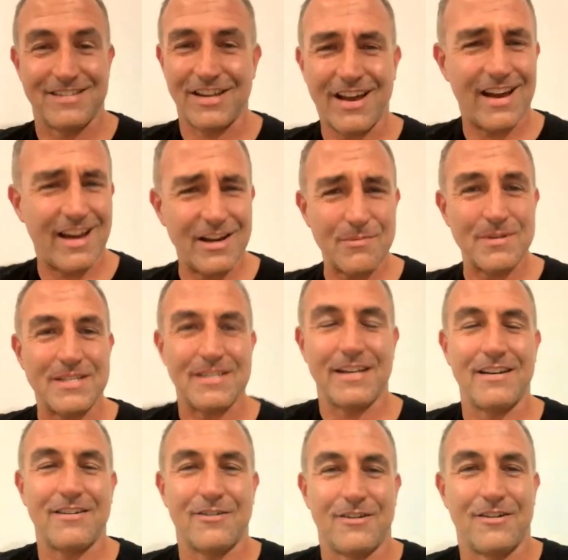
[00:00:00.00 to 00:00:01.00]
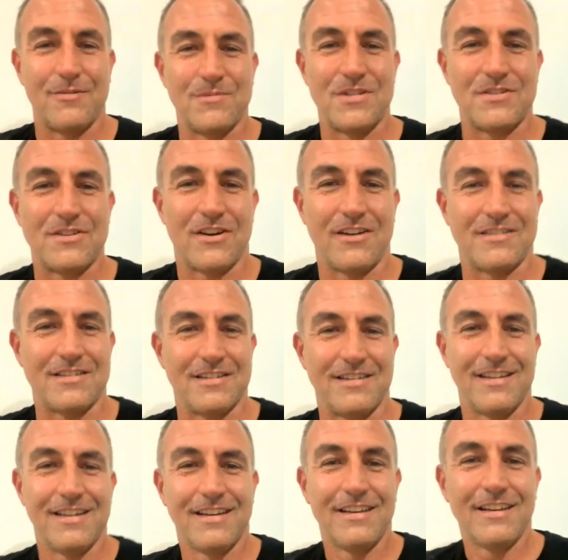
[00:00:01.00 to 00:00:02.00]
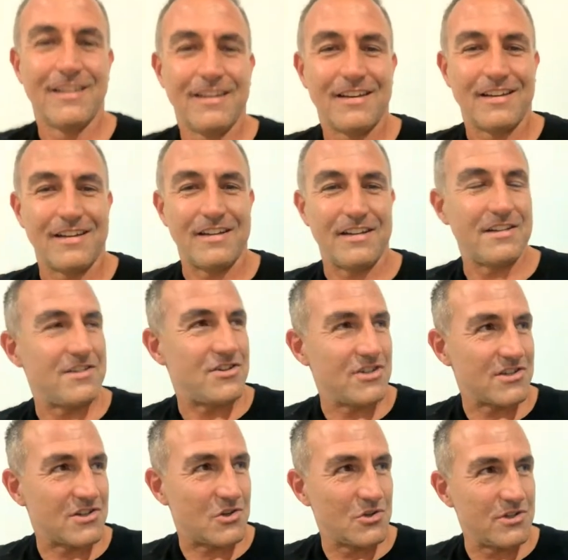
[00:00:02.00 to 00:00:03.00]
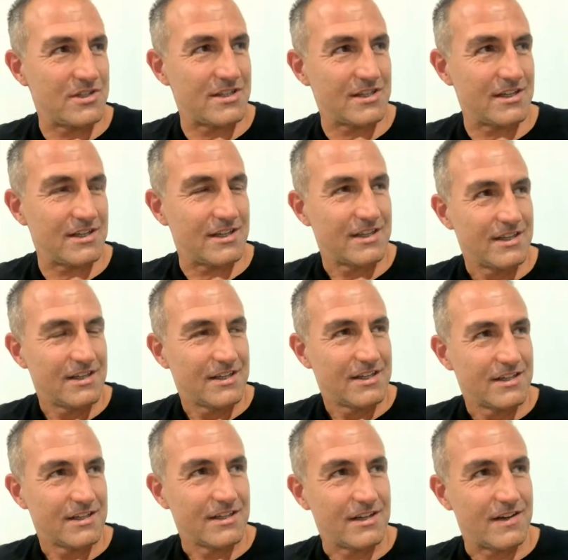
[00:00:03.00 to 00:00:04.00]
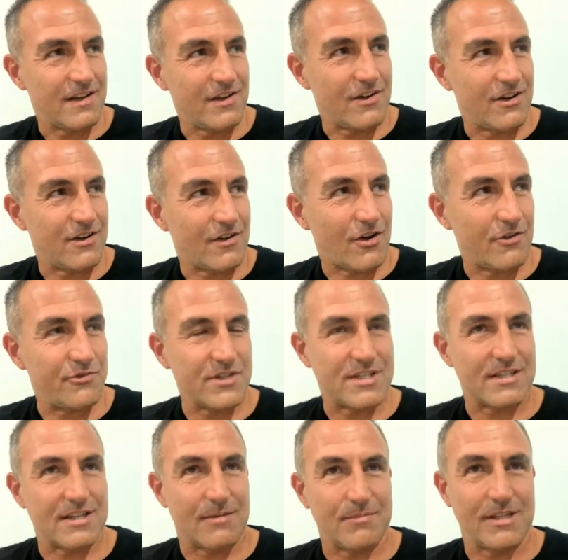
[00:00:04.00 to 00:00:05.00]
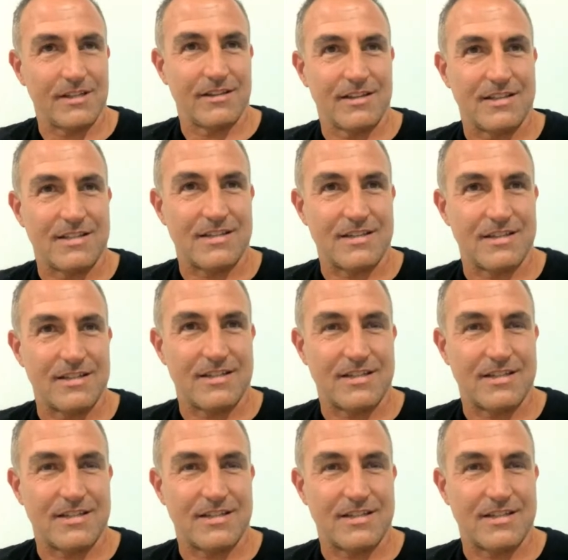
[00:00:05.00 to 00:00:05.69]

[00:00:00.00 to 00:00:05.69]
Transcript: 100%. I'm stoked, and it's just good to offer something that's